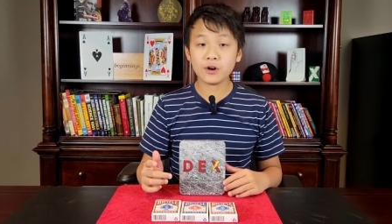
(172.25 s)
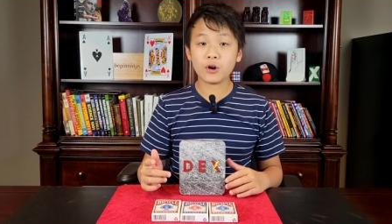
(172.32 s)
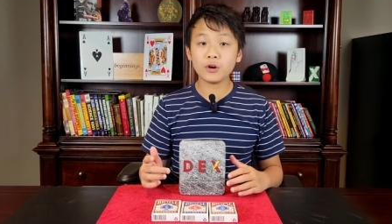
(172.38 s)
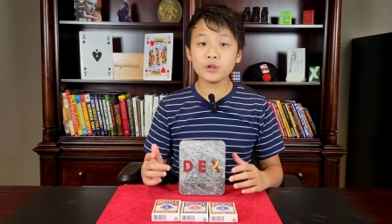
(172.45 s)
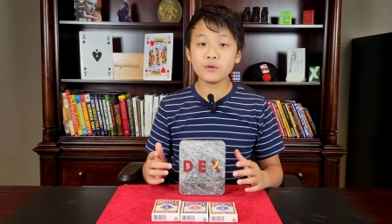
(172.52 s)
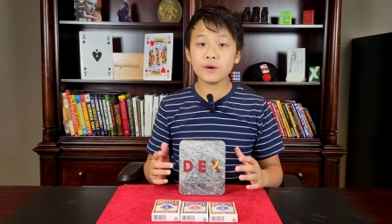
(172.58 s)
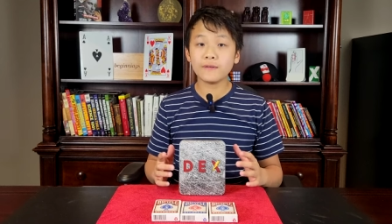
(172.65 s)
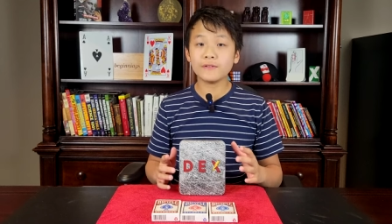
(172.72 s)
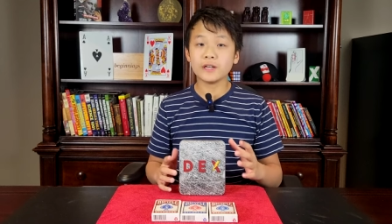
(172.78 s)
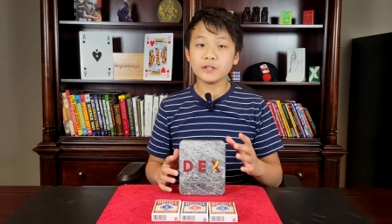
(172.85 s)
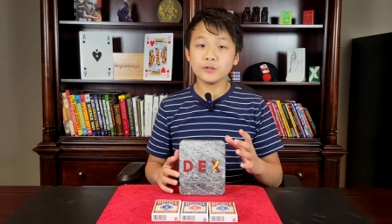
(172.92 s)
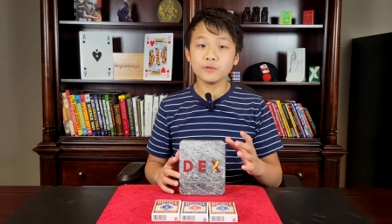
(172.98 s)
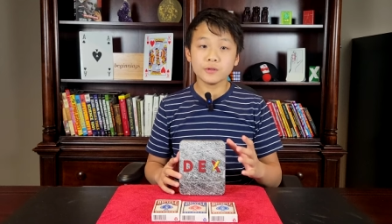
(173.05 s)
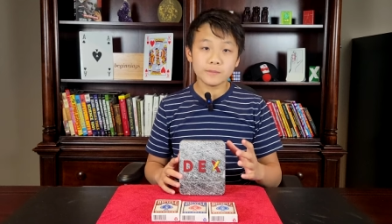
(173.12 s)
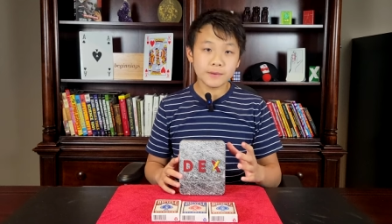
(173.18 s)
All you have to
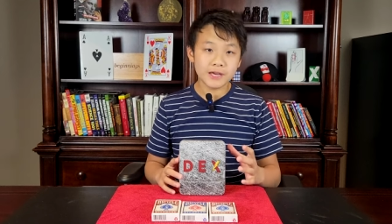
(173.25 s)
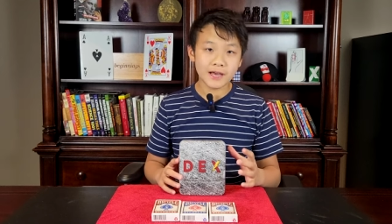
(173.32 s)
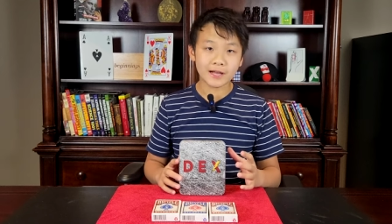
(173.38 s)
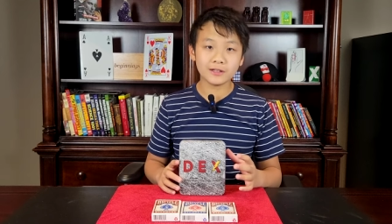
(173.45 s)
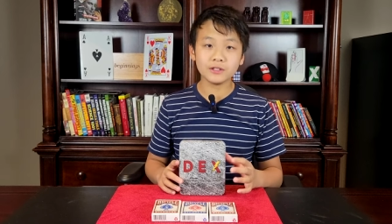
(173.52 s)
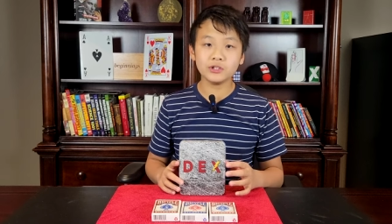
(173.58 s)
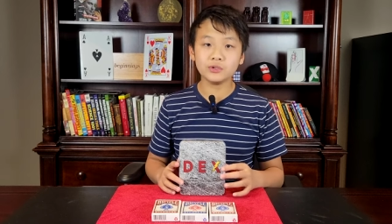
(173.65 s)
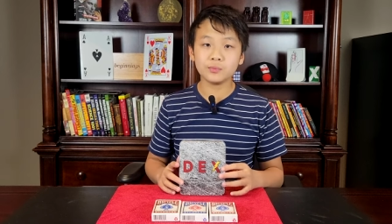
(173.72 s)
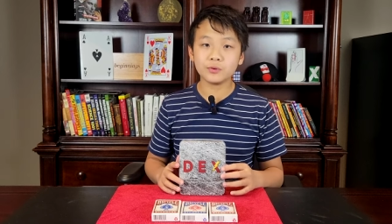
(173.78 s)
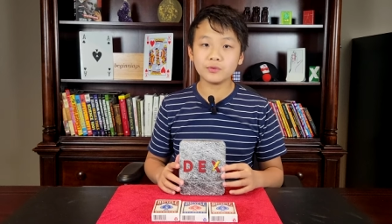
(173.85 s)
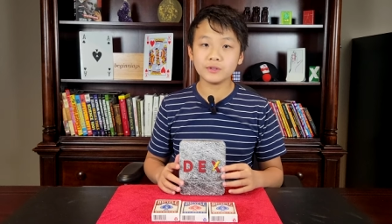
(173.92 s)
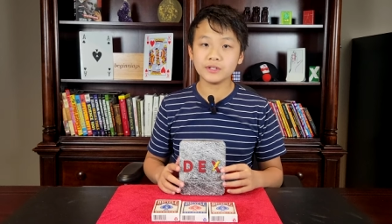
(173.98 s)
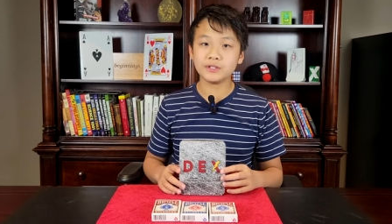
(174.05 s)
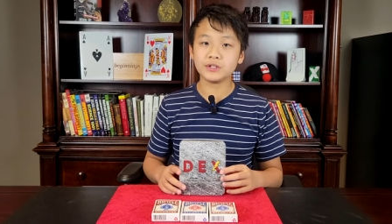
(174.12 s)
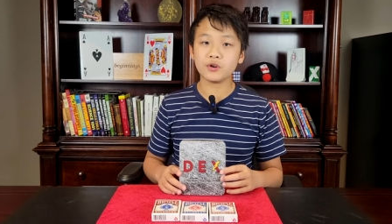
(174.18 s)
do to be
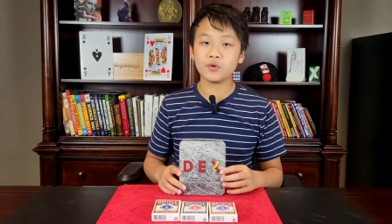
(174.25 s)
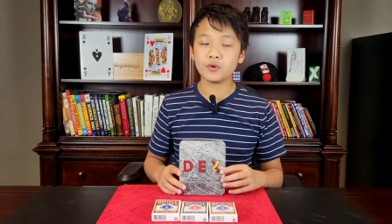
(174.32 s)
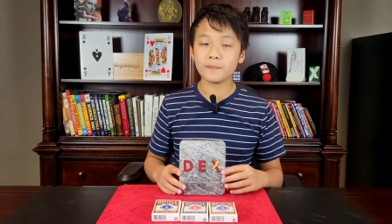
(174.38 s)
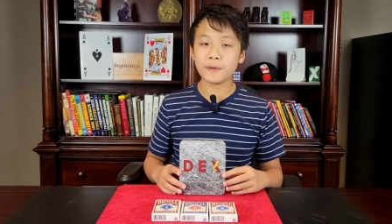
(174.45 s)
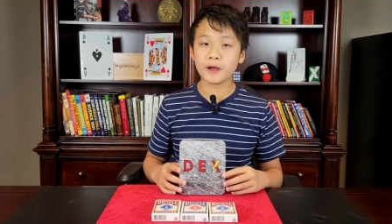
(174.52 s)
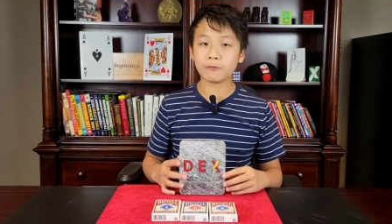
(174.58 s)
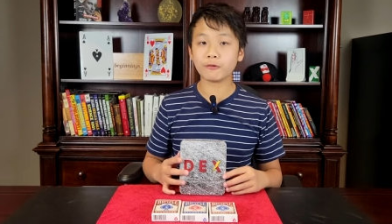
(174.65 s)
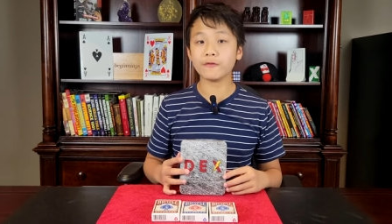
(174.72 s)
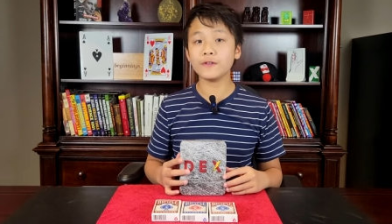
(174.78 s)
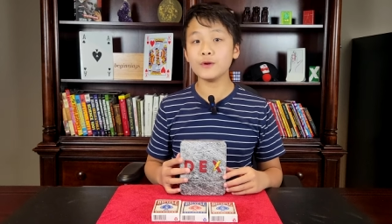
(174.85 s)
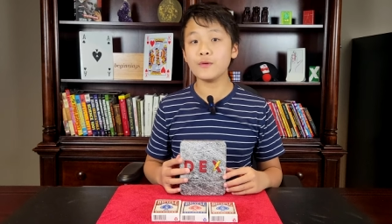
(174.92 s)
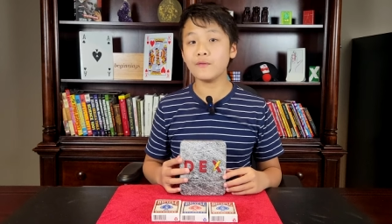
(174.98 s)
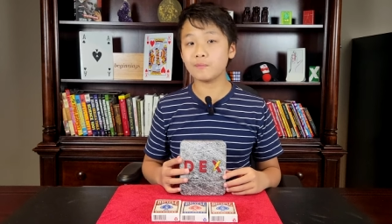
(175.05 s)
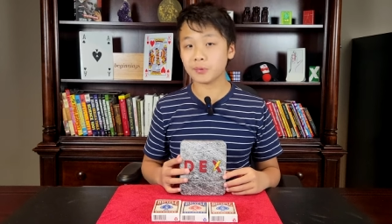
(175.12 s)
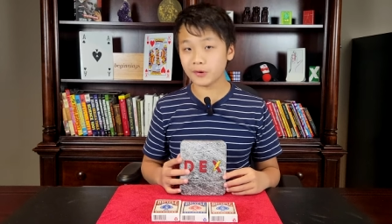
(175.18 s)
eligible is go to my review of